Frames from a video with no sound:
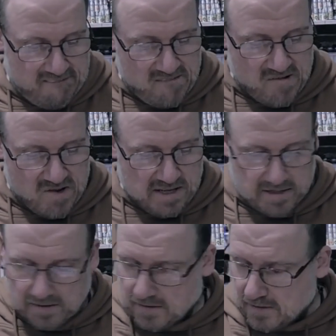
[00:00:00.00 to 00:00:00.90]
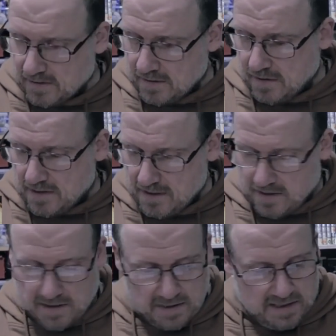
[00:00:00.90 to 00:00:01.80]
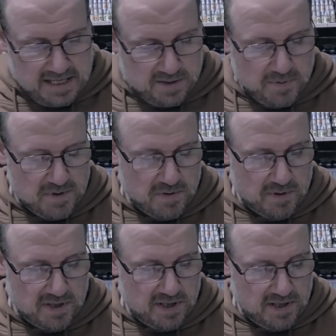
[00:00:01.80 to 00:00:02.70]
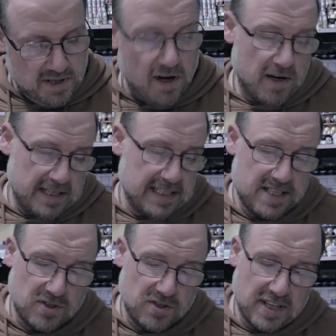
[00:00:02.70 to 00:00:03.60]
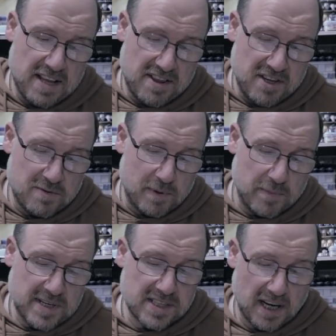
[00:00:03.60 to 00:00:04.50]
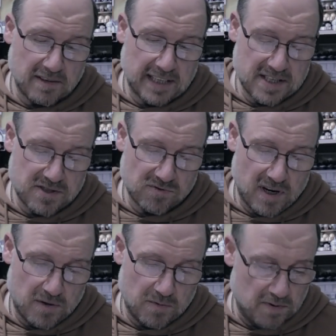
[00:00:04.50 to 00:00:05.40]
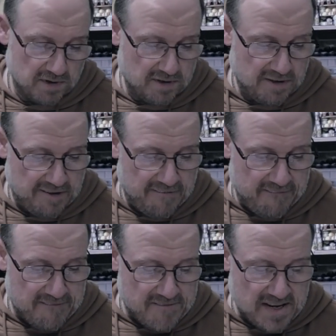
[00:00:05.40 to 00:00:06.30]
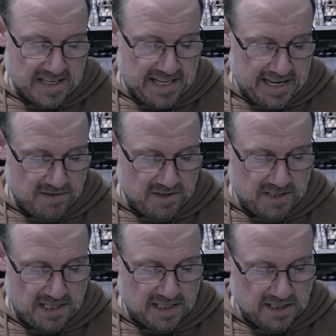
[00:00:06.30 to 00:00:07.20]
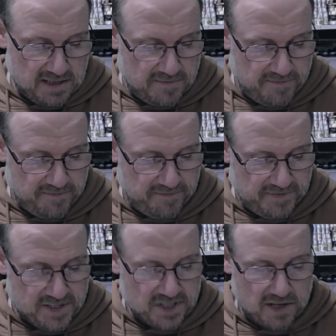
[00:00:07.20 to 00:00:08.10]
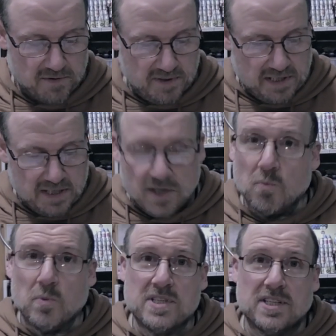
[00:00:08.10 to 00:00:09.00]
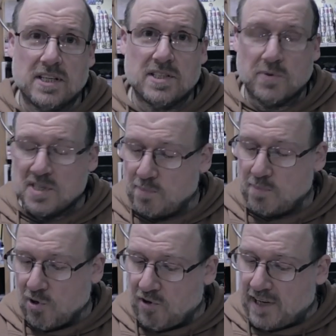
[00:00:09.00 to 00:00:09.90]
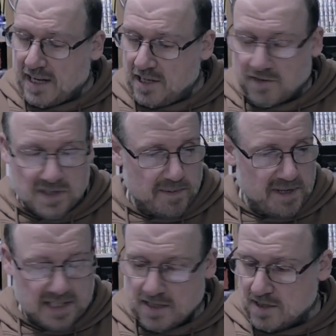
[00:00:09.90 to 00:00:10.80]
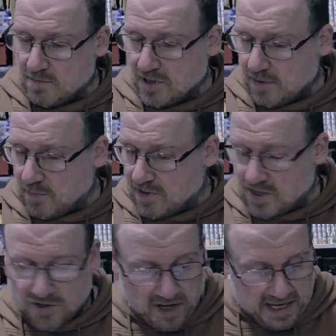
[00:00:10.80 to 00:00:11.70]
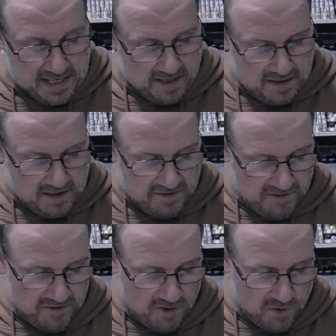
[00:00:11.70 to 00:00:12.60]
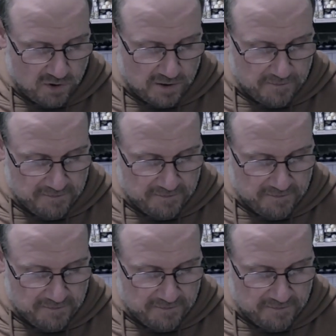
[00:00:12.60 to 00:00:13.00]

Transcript: Uh, unless we do one. Uh, oh, unless on that third one we don't get to roll encounter Duncan. So we start to explore again after spending some time with this trader. Four.